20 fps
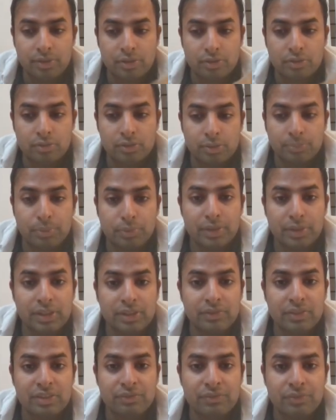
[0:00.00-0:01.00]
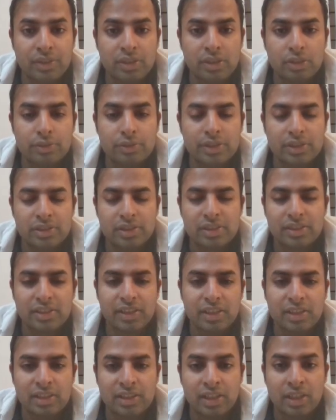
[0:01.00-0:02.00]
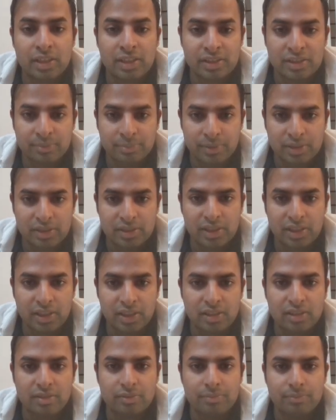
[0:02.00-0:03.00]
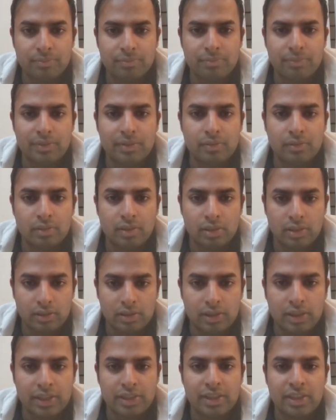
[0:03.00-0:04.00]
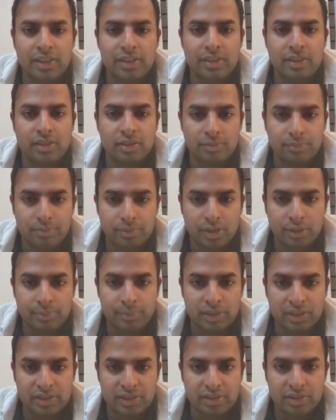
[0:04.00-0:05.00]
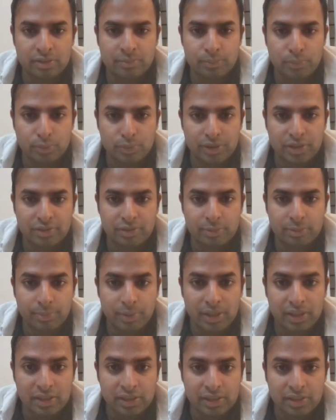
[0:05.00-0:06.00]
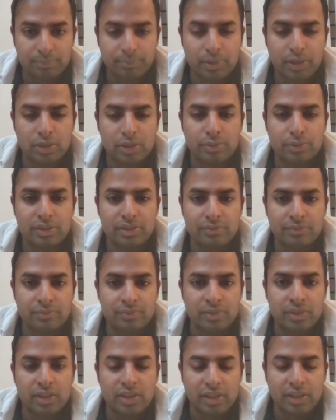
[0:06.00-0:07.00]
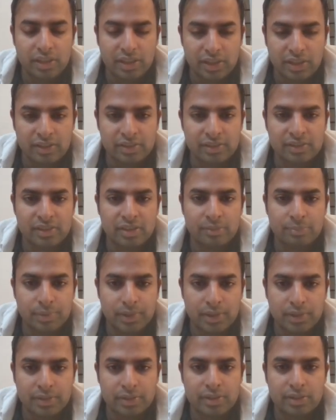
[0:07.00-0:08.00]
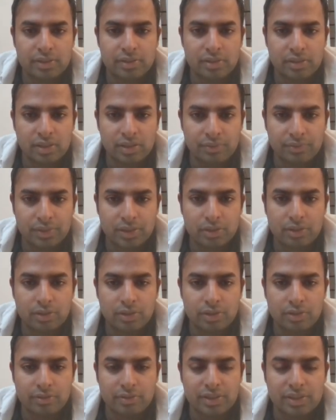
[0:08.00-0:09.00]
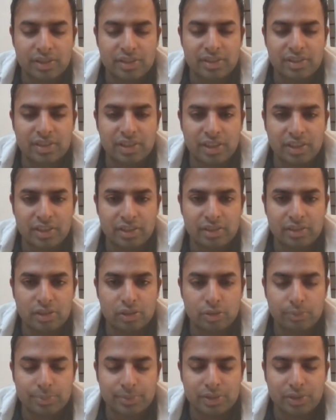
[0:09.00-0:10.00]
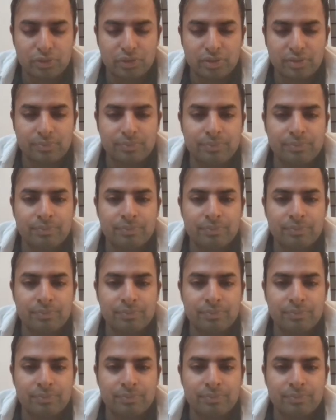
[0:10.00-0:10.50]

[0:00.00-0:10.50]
So the point of this video is to say that that is a mistake. Letting Prime Minister Modi remain in power is a blunder of the Congress and the opposition.